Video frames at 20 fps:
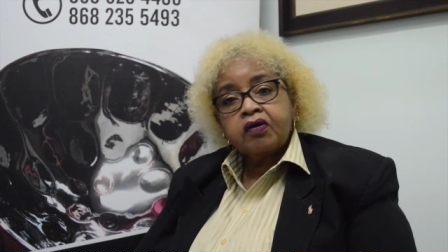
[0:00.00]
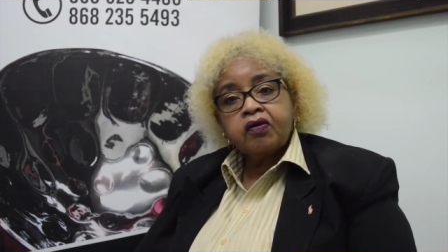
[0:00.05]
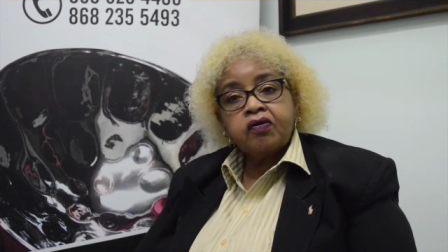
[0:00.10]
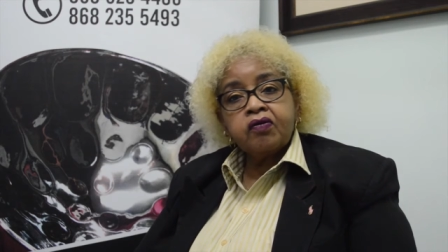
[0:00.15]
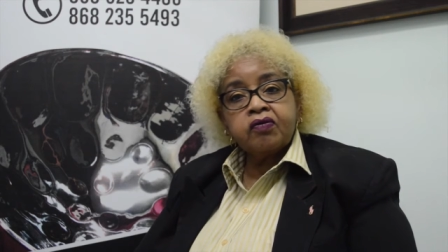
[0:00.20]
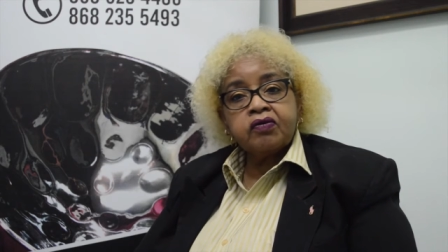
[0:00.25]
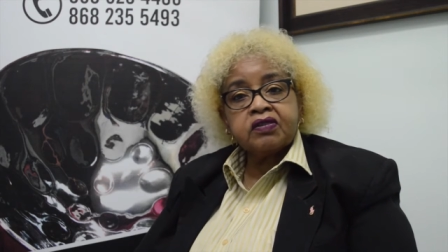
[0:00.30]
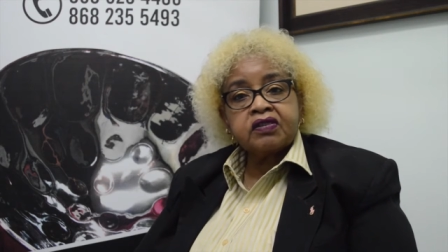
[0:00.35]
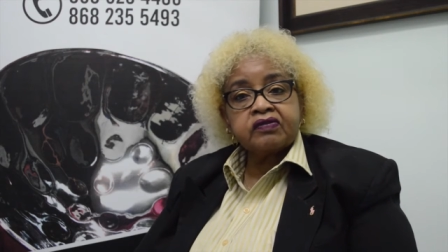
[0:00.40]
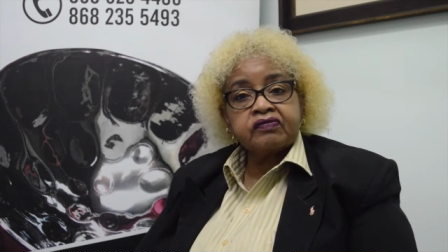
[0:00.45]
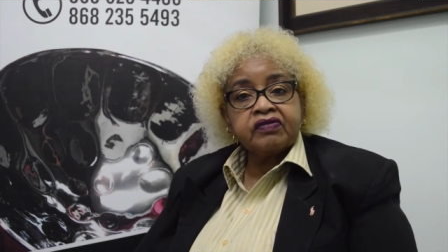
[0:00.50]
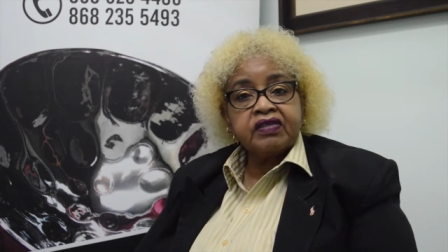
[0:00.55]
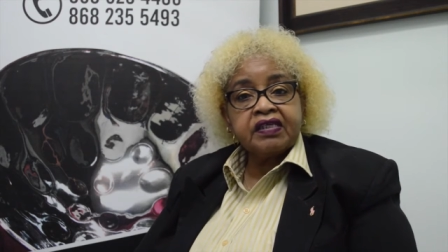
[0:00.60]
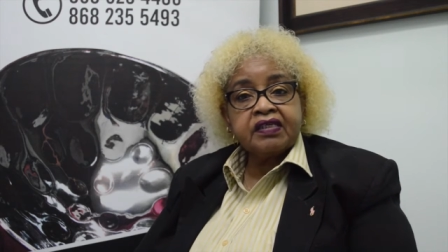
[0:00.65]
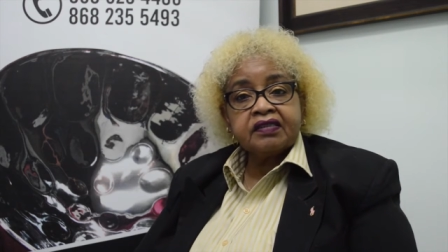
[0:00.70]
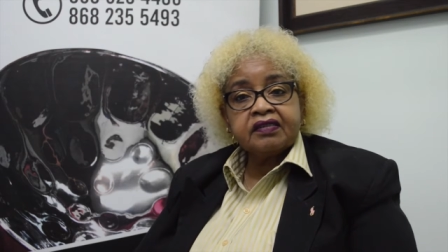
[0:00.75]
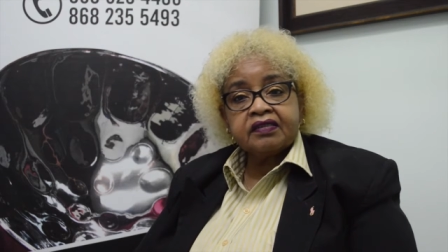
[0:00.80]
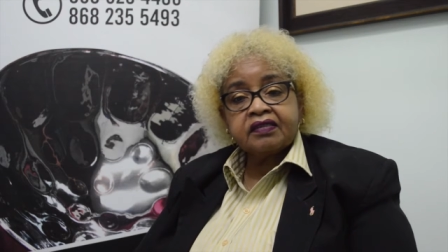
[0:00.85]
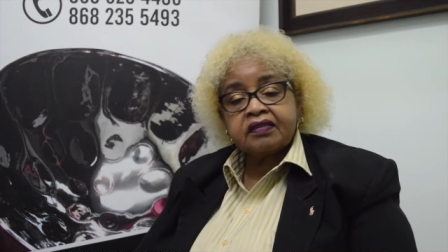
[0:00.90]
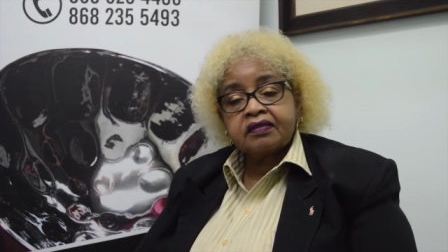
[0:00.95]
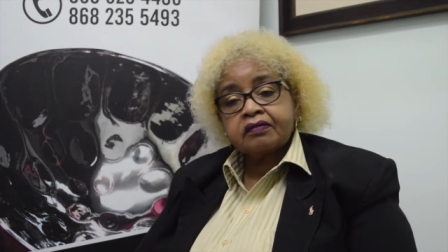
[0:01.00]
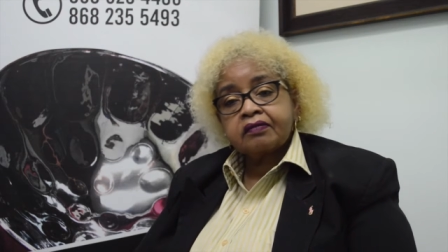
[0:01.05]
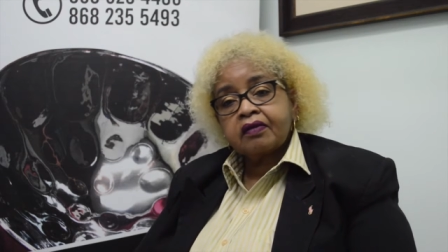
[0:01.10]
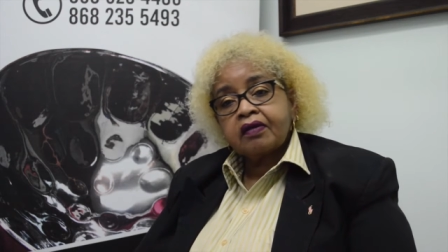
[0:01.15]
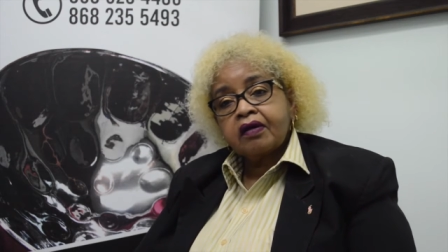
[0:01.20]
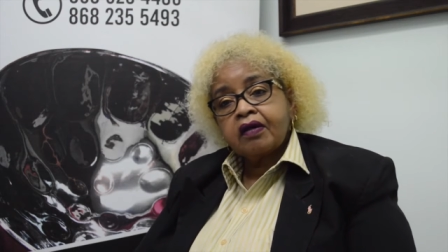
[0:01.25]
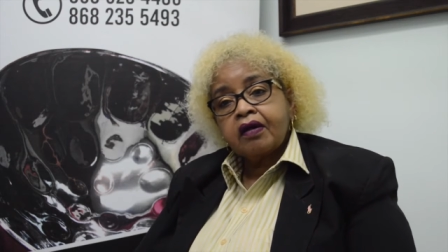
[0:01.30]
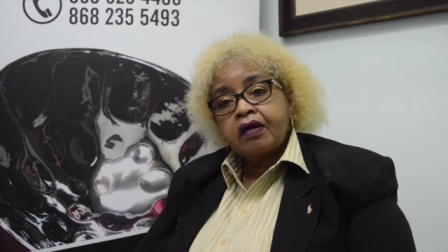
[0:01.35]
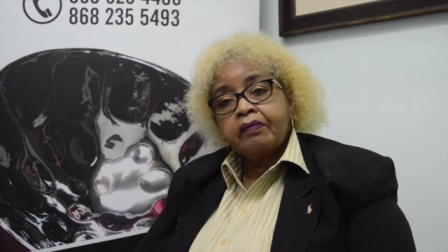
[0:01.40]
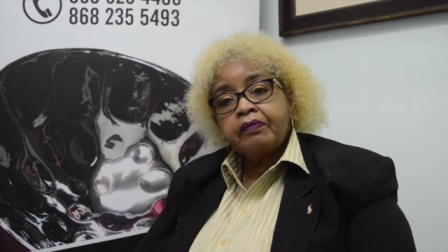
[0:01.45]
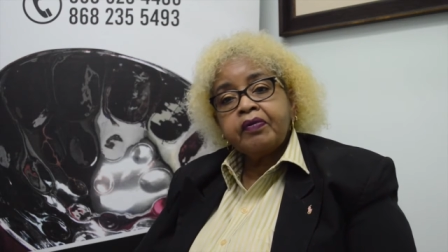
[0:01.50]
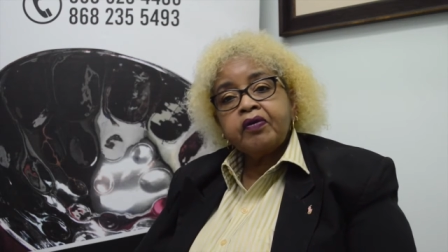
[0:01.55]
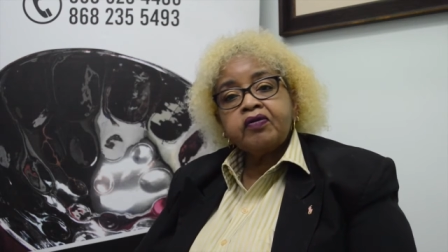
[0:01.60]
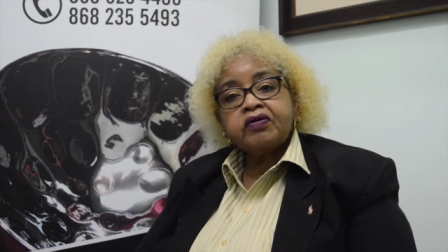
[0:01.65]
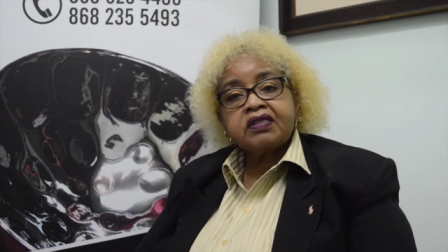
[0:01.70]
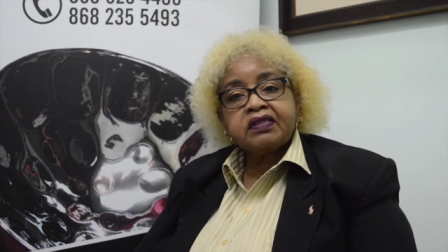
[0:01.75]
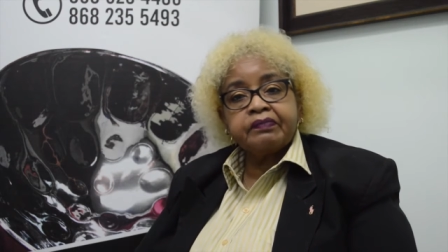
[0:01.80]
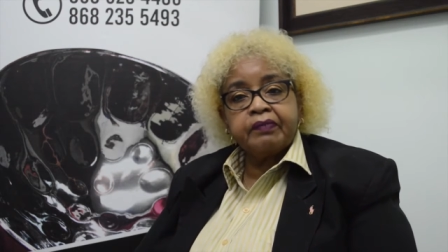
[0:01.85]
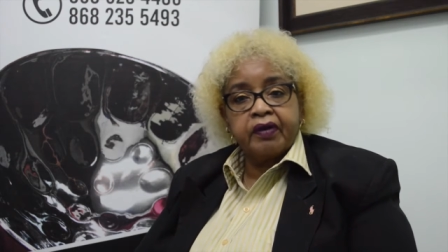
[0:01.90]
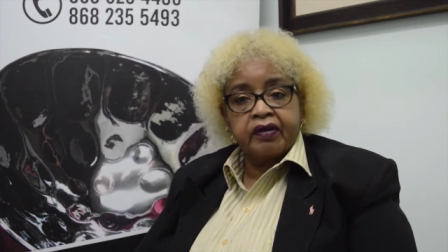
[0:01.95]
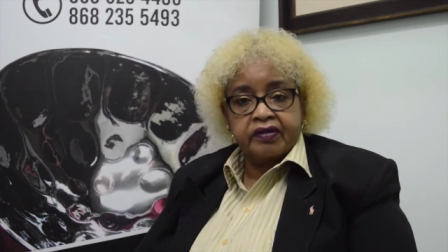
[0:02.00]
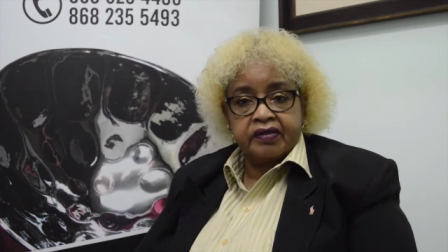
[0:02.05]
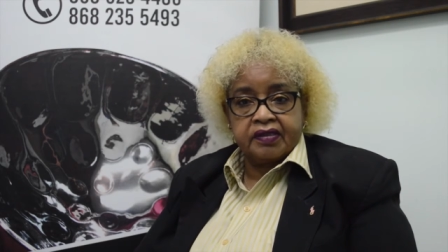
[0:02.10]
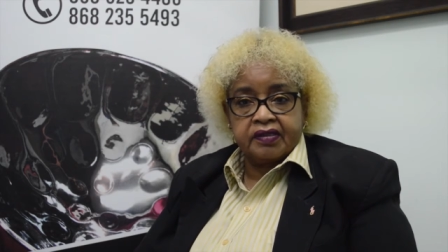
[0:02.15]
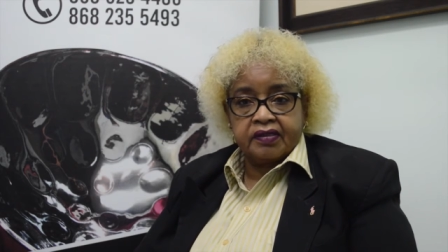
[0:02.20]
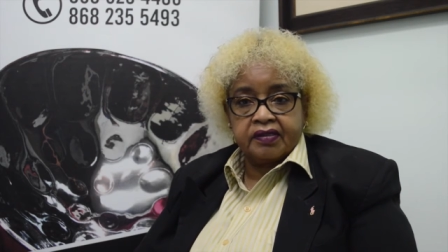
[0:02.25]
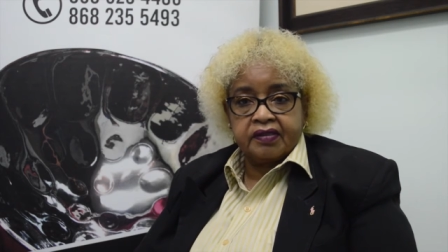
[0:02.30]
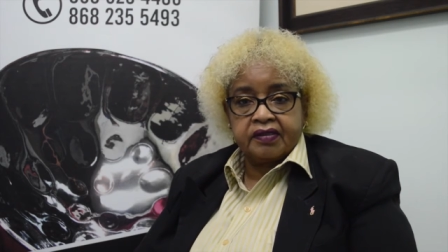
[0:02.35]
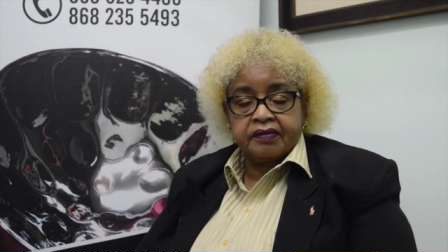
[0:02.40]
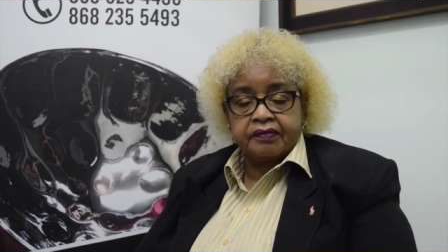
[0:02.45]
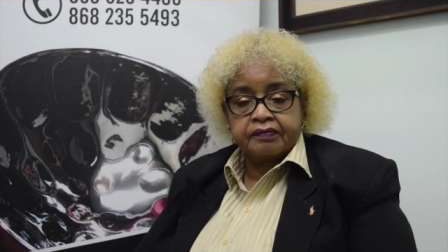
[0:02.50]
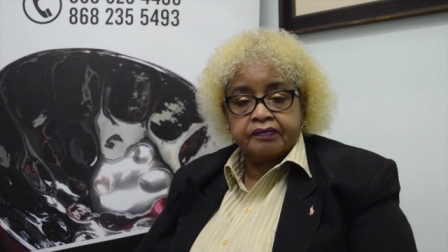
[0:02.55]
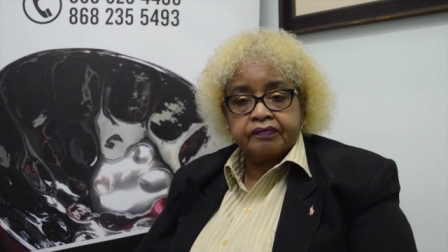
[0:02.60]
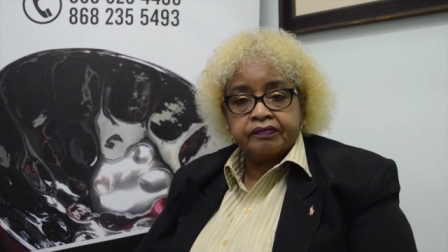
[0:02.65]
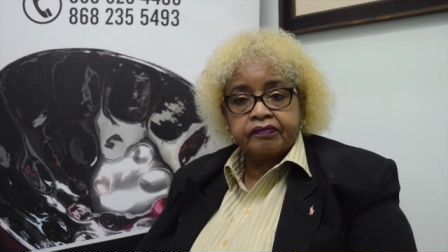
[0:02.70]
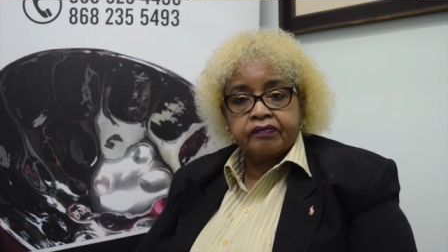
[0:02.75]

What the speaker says: hose reels, hose boxes.